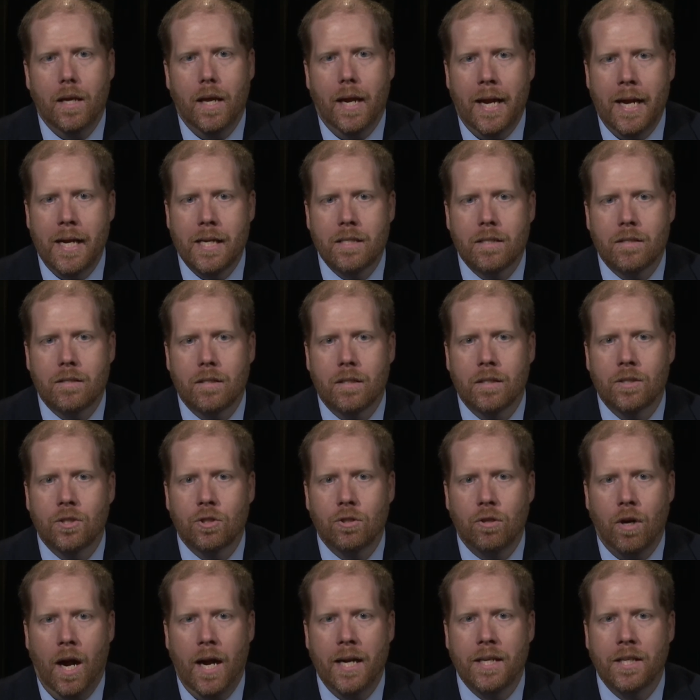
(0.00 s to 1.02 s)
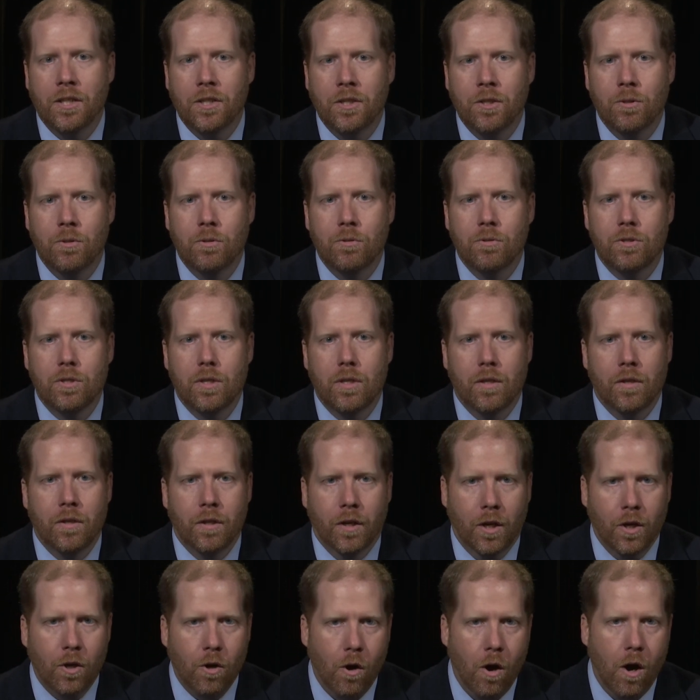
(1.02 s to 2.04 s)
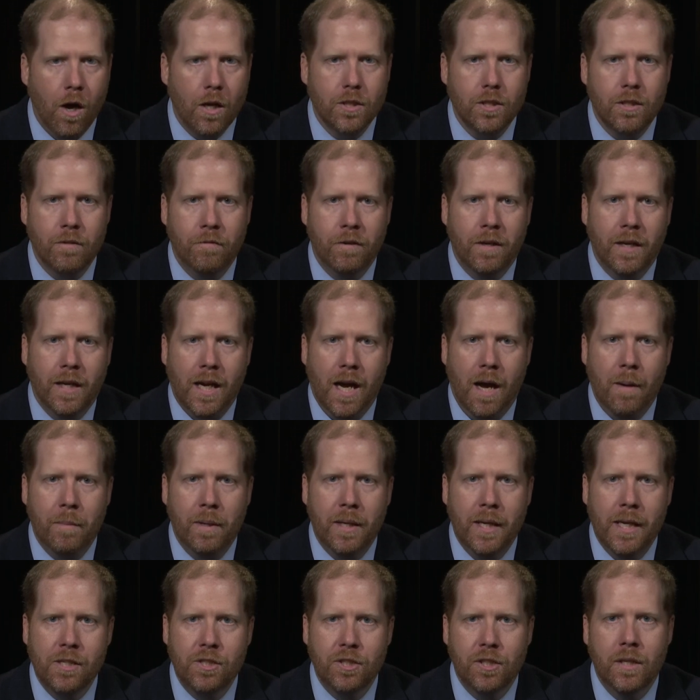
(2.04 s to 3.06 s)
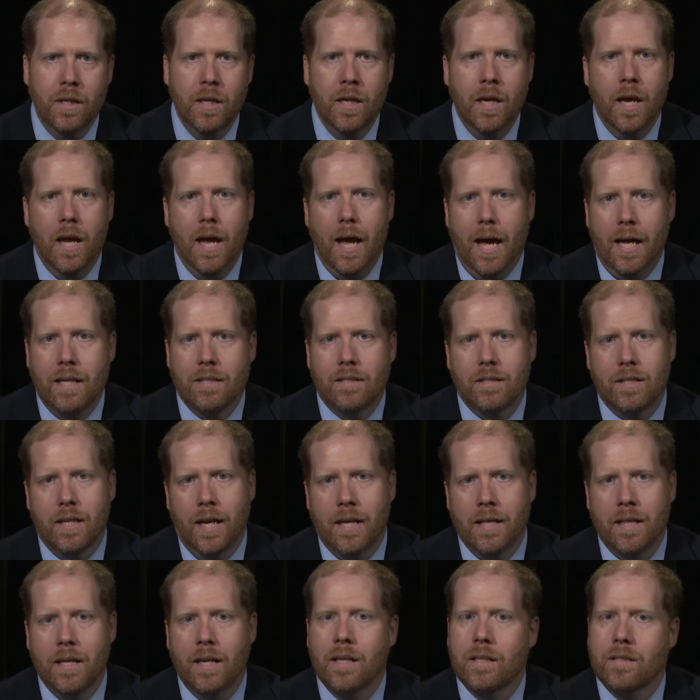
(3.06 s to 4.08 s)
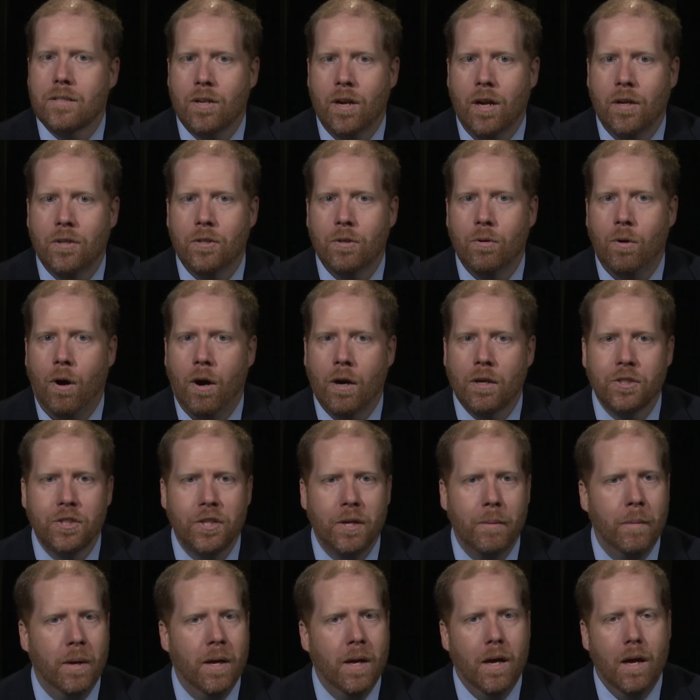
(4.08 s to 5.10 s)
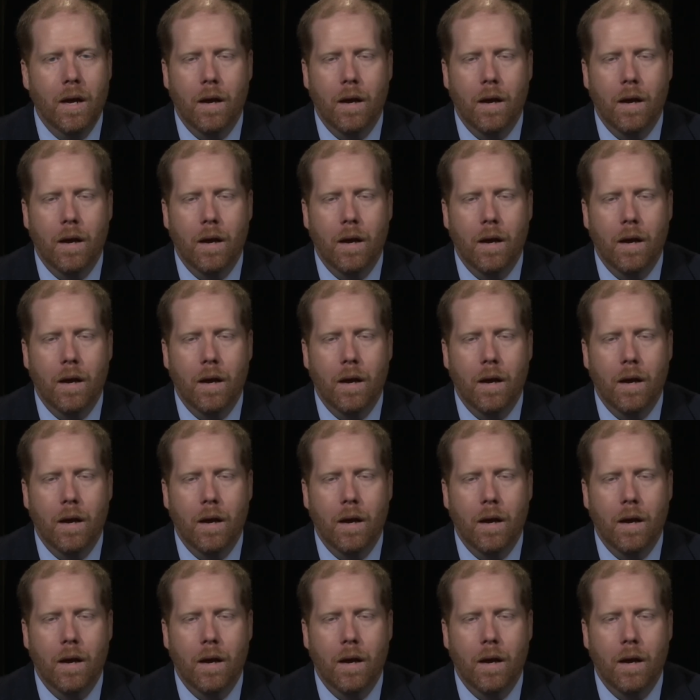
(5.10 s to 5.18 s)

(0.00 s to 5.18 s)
agencies try to use the cost of an accommodation and say that it's an undue hardship,